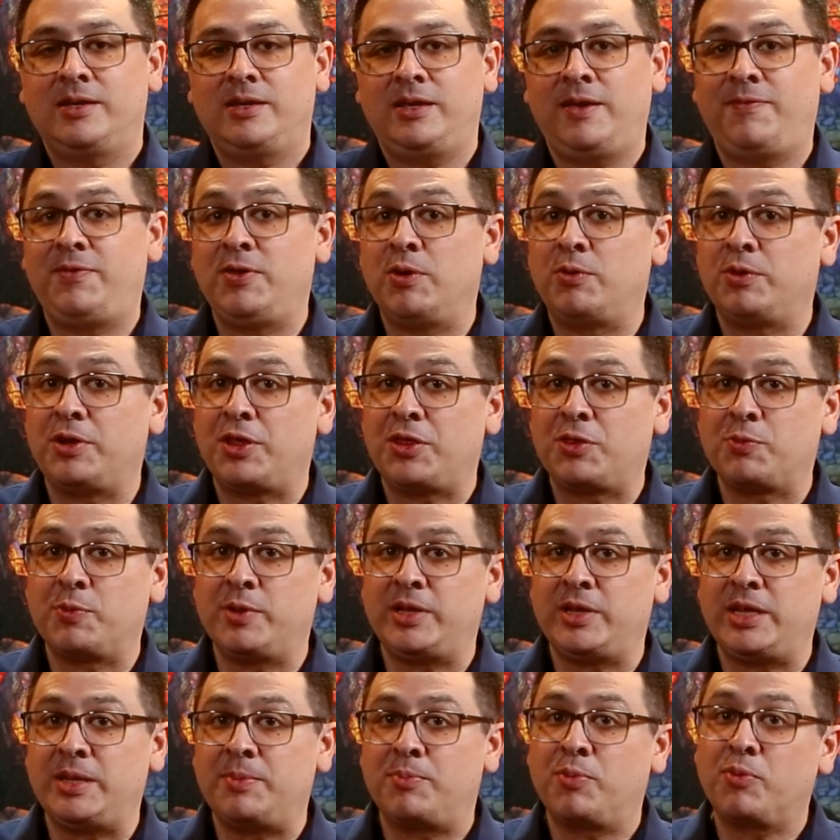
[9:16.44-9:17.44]
If you own a
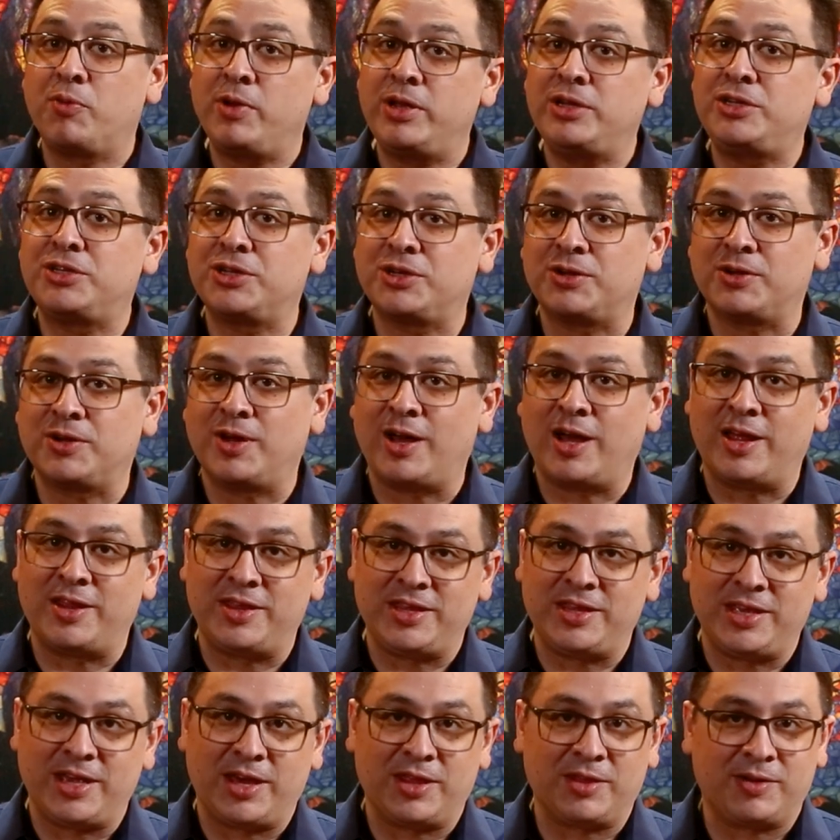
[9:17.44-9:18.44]
3D printer, on
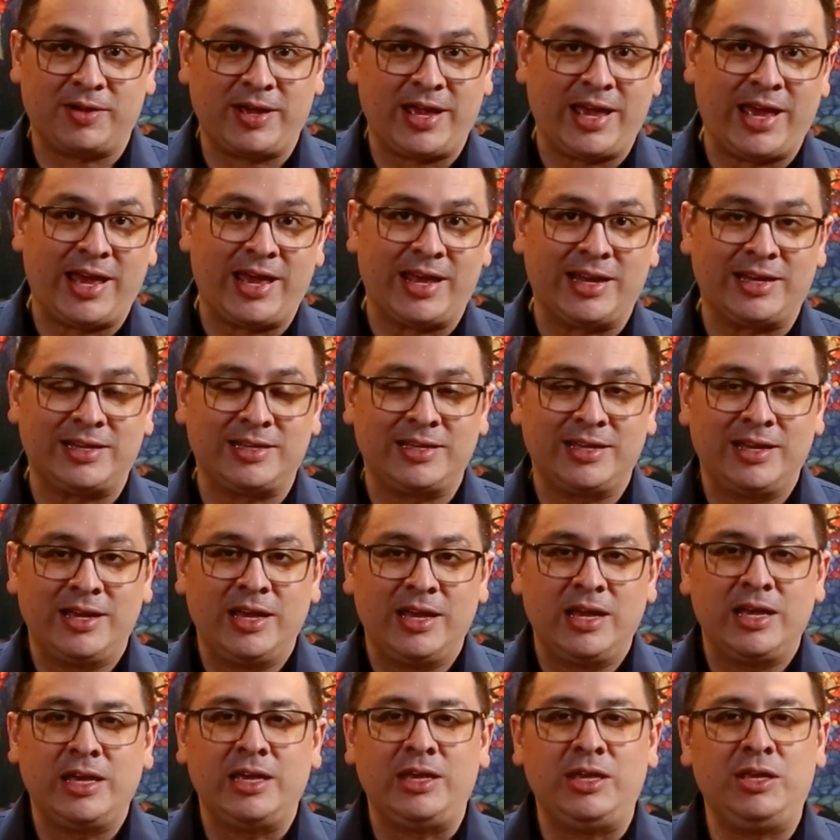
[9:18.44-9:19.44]
the other hand,
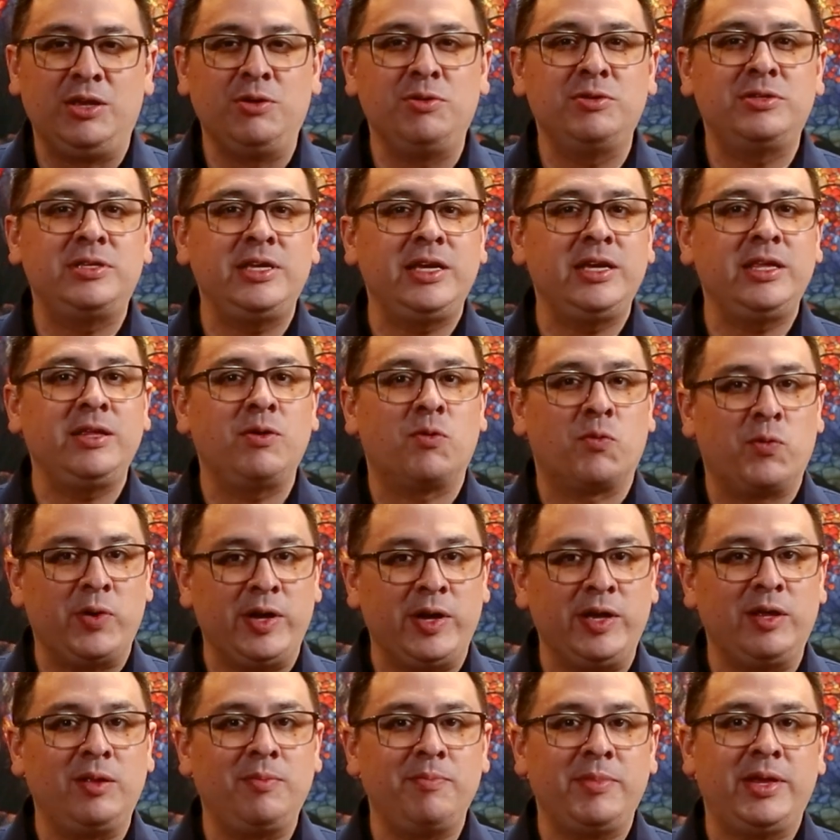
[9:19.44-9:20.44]
using
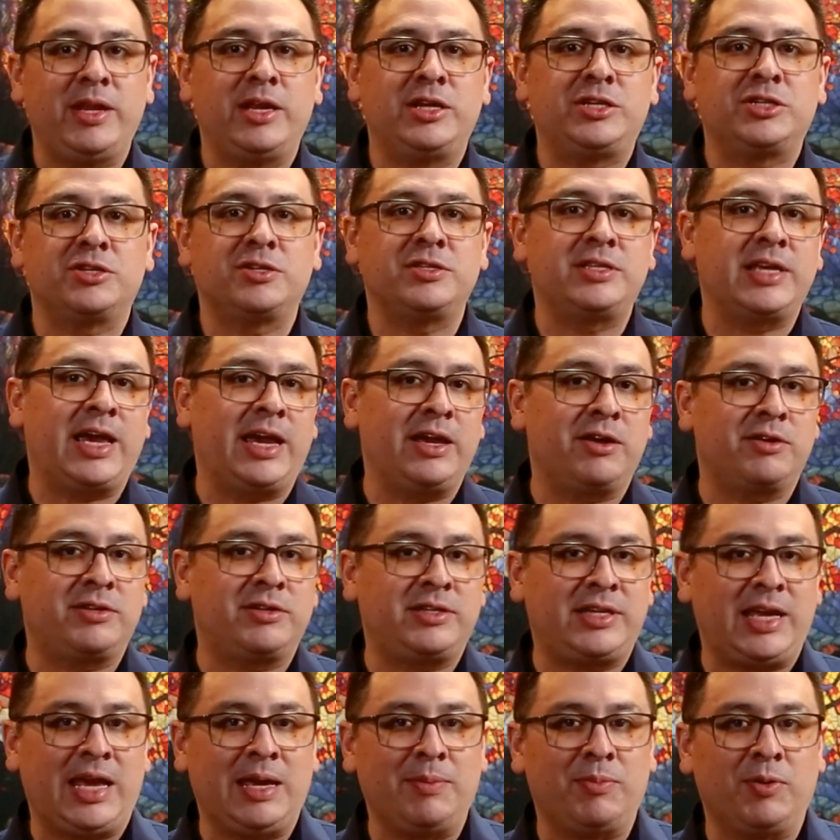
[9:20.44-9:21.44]
real miniatures at your
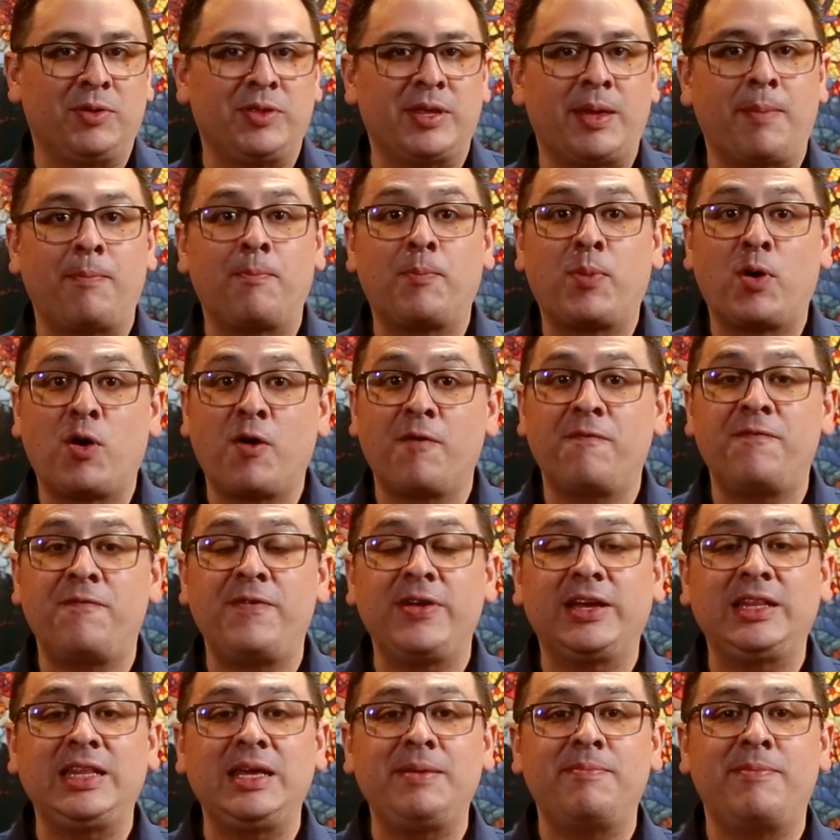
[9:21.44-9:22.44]
table that
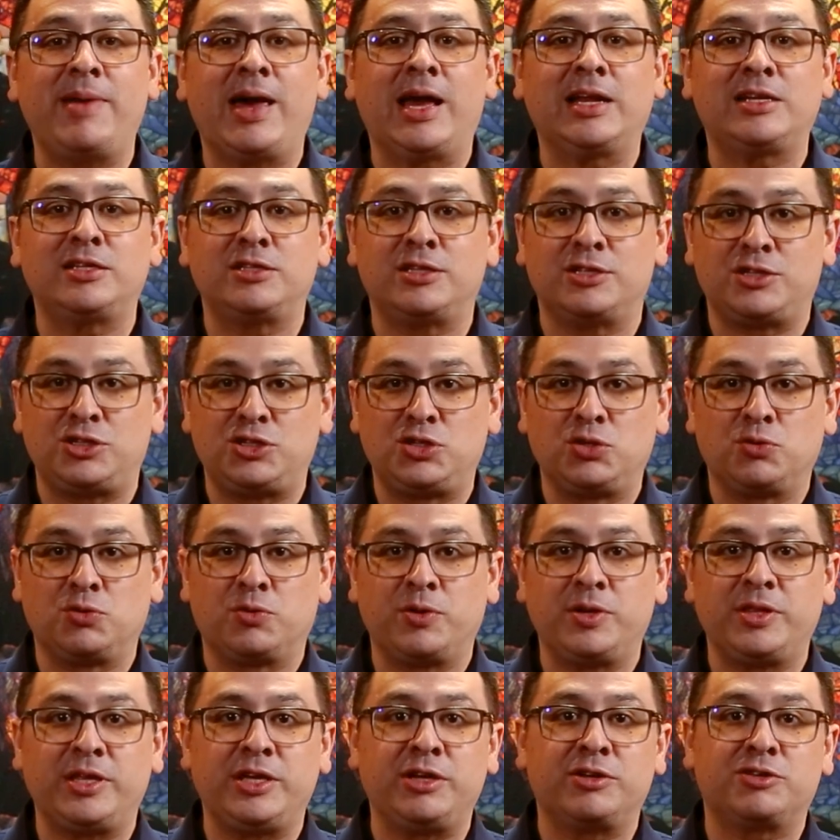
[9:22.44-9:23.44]
perfectly match the
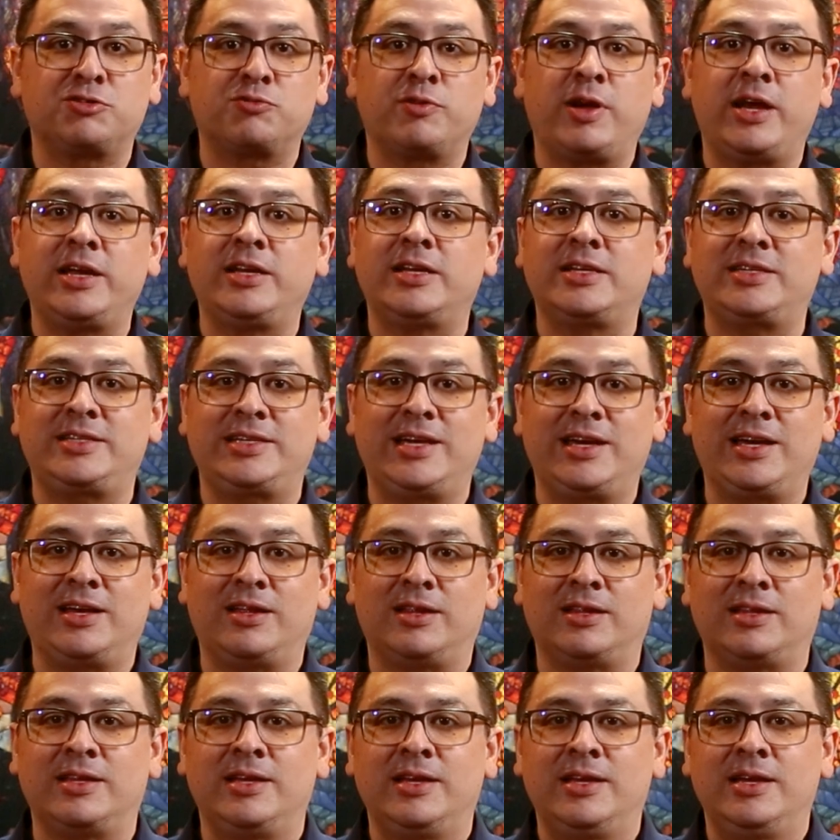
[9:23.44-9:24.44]
story that you're trying to
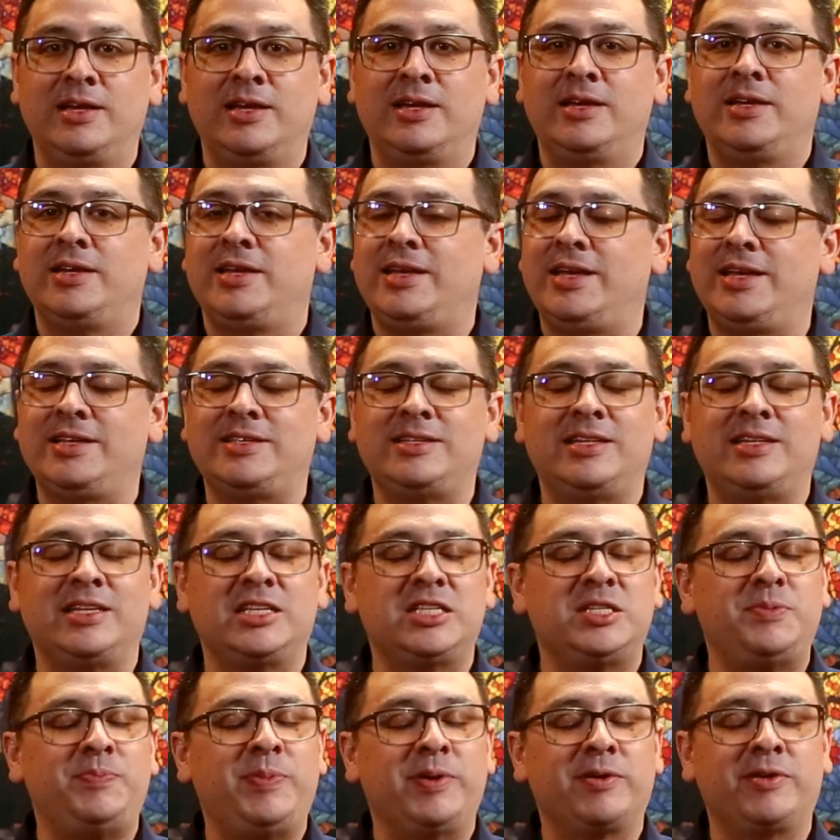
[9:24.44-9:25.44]
tell is an
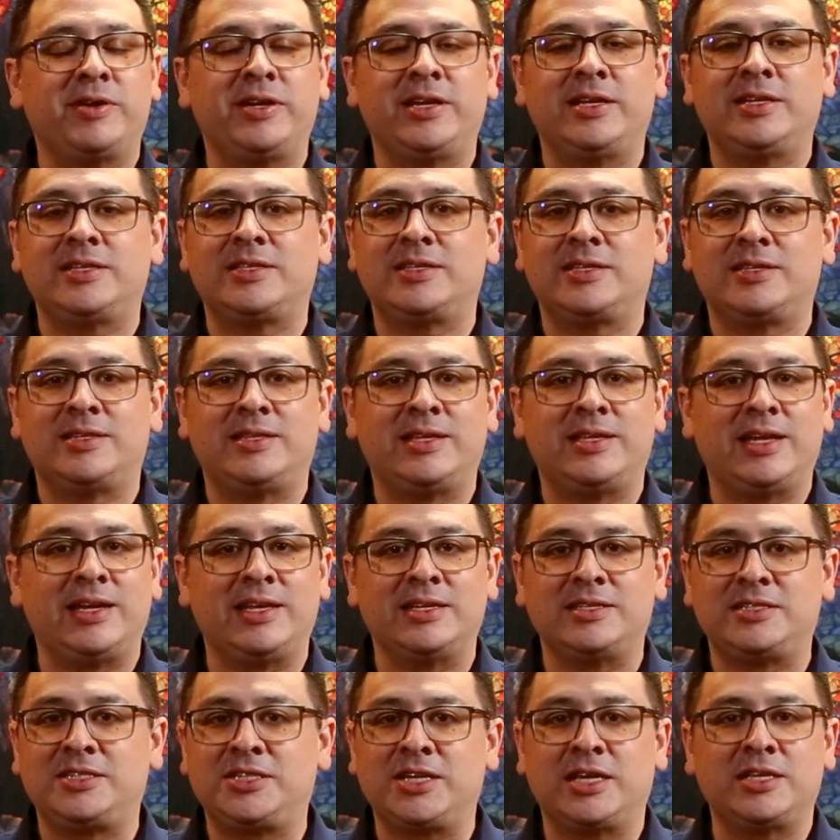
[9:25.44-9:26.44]
experience that
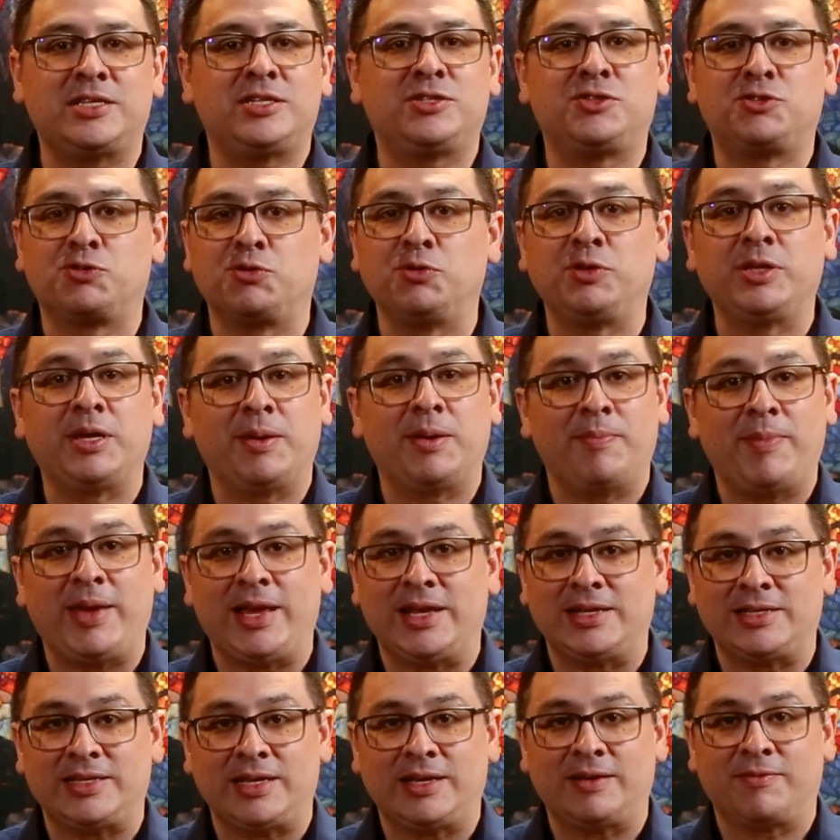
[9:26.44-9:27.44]
is just truly
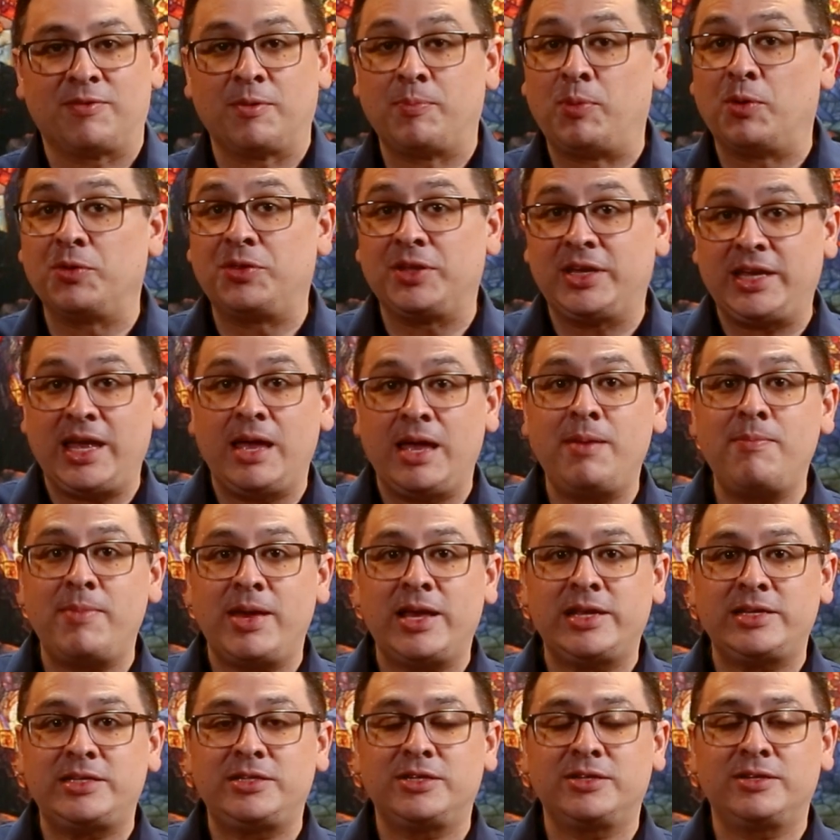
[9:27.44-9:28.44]
amazing for both the game
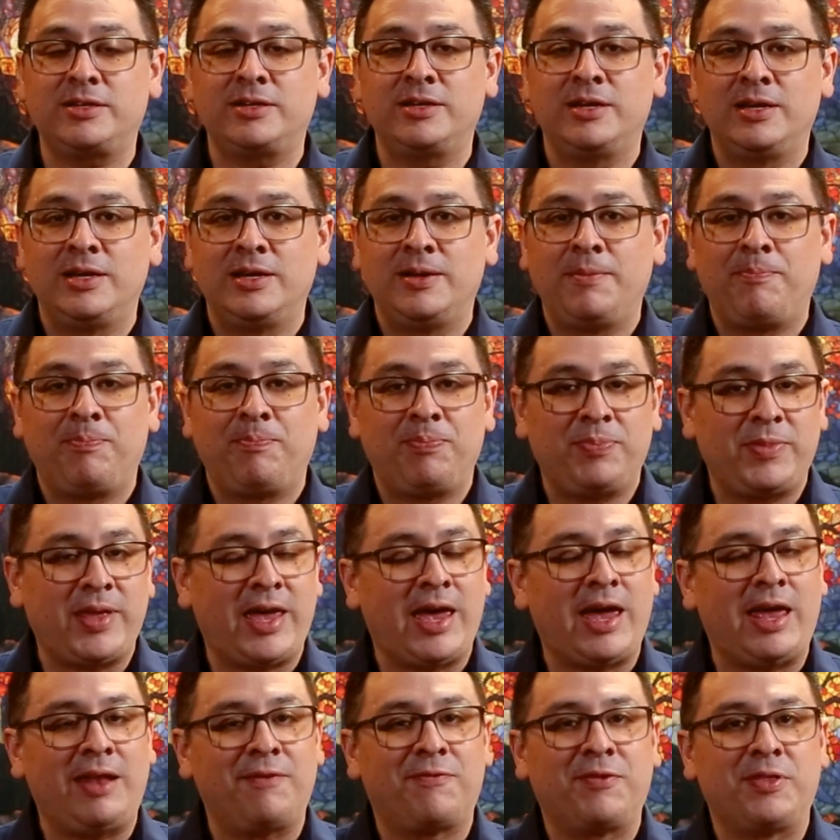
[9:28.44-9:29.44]
master
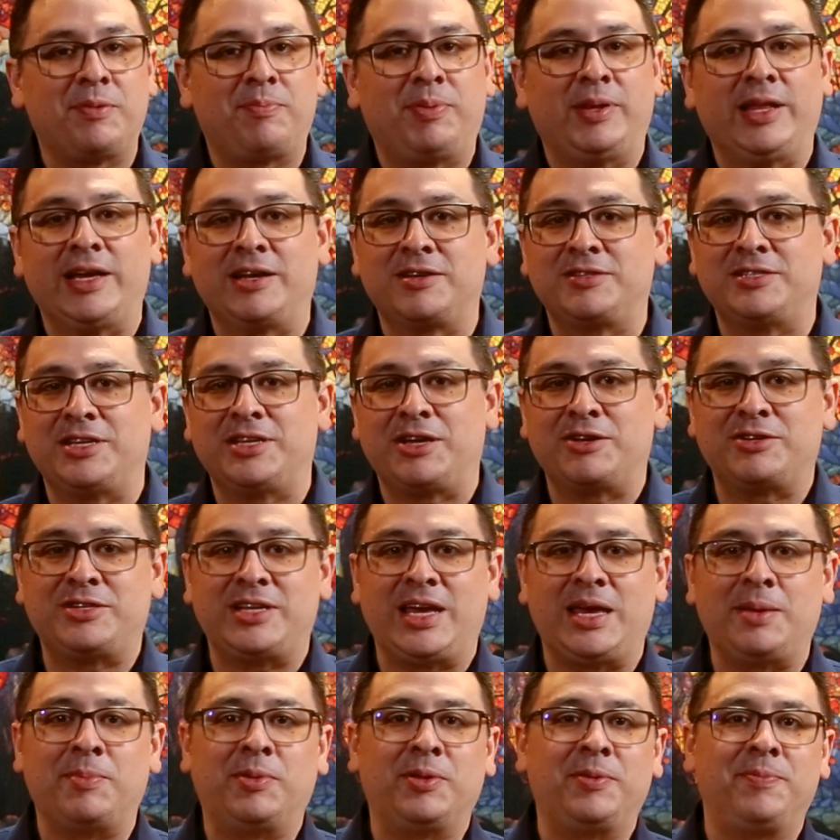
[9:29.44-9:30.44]
and for the players at your
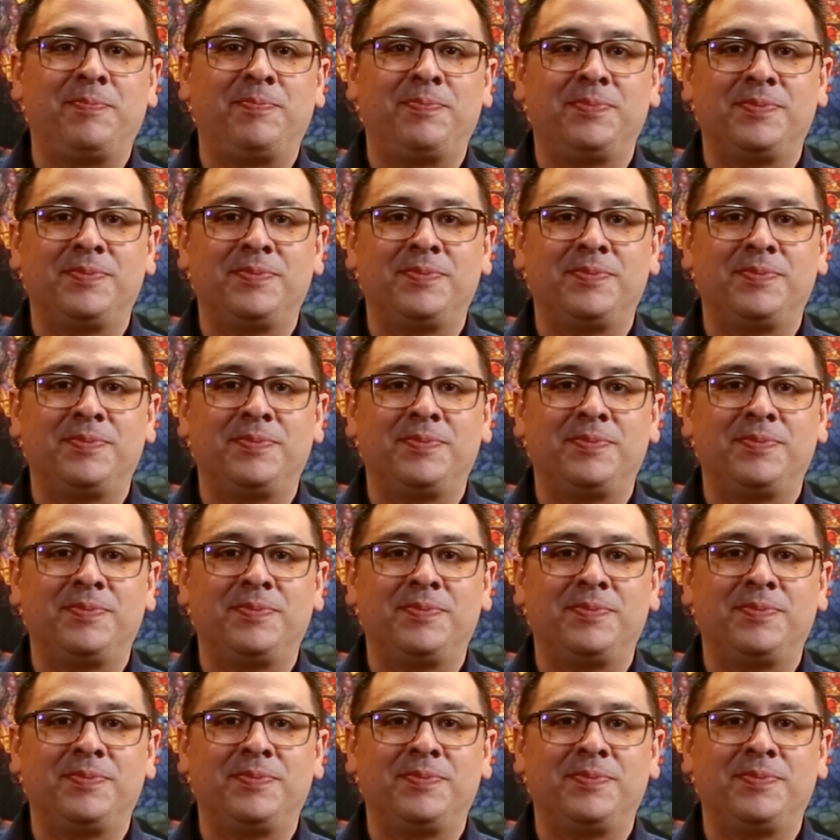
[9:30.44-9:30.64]
table.